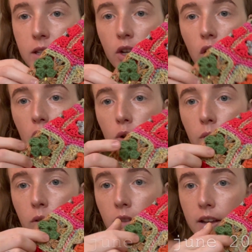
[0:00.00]

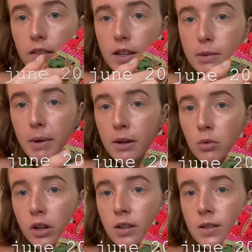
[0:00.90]
ago, like these main
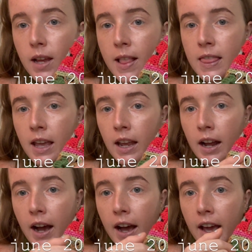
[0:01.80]
ones, and
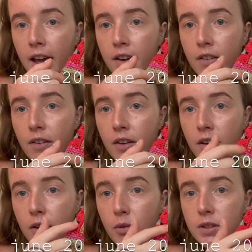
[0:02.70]
then I
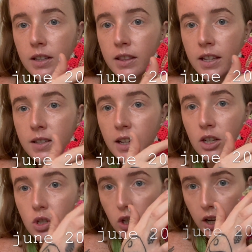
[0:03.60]
did these
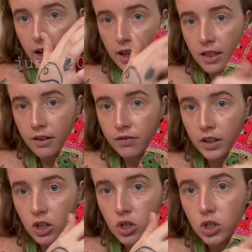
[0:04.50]
yesterday and then
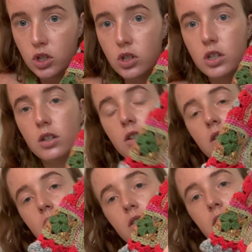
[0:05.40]
finished
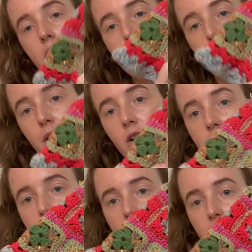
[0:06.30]
and put it all
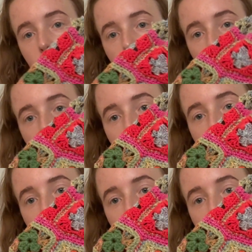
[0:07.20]
together.